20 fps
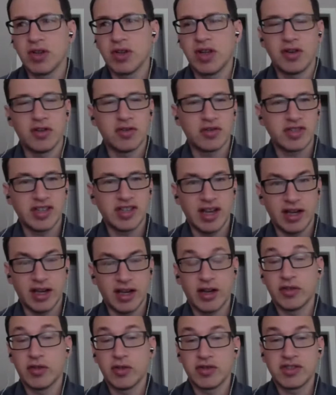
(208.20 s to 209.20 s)
really
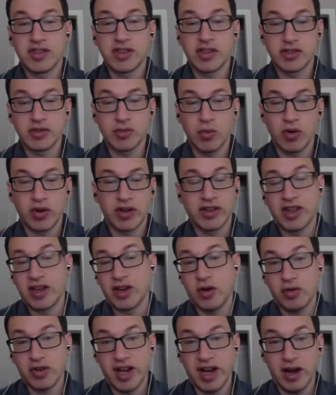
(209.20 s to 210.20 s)
understand how those things work
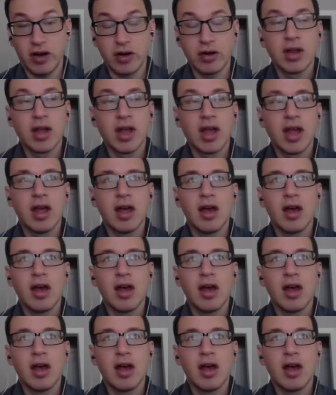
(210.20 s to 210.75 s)
and they don't care.